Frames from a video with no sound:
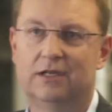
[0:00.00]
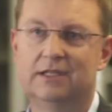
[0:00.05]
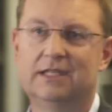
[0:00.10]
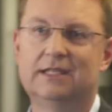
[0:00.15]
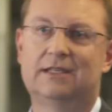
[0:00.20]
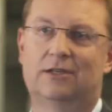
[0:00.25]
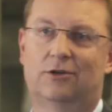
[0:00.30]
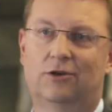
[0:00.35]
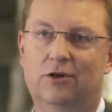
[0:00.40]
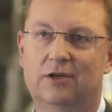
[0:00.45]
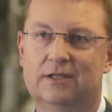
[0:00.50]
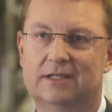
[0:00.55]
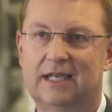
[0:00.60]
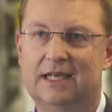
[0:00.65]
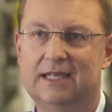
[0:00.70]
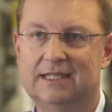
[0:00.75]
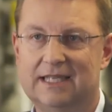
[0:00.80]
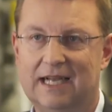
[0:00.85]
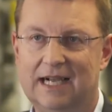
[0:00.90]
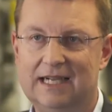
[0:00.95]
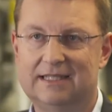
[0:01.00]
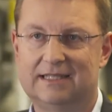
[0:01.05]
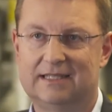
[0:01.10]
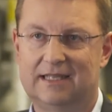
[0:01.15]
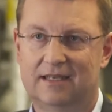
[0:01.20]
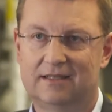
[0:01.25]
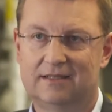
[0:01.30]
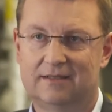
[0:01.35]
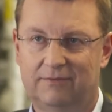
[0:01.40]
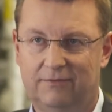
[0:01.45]
was previously
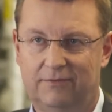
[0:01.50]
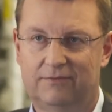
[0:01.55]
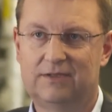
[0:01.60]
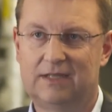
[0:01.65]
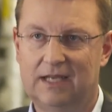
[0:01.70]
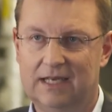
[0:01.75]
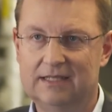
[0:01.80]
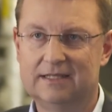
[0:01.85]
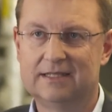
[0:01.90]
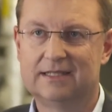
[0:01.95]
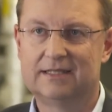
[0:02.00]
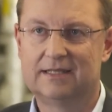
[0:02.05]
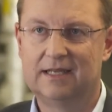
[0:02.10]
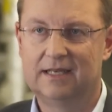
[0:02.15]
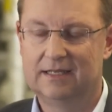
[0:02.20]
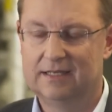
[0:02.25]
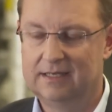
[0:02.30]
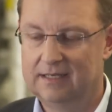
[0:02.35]
installed in the Boxster.